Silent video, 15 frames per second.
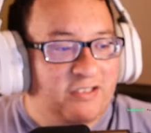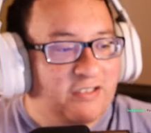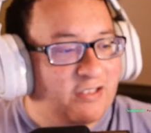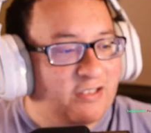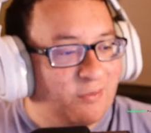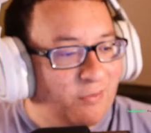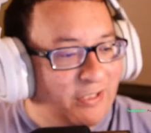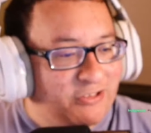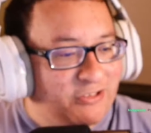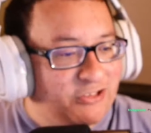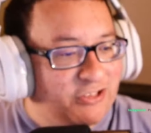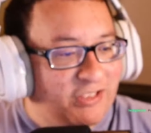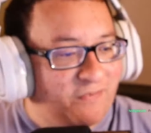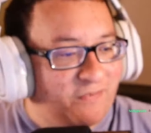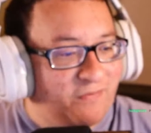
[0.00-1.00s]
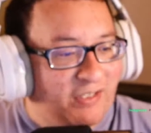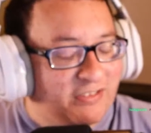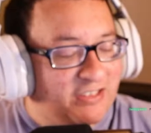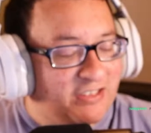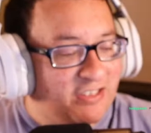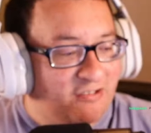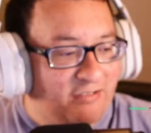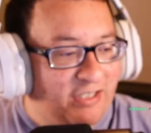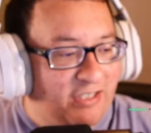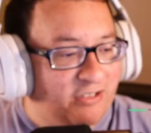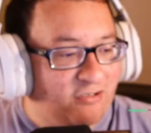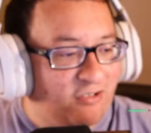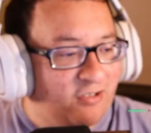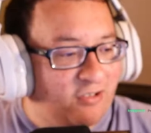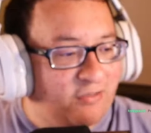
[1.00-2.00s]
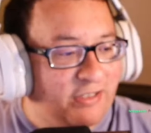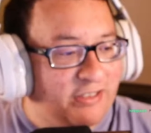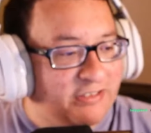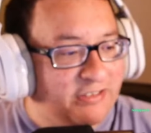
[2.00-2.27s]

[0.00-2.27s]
the White Sheik finds the director already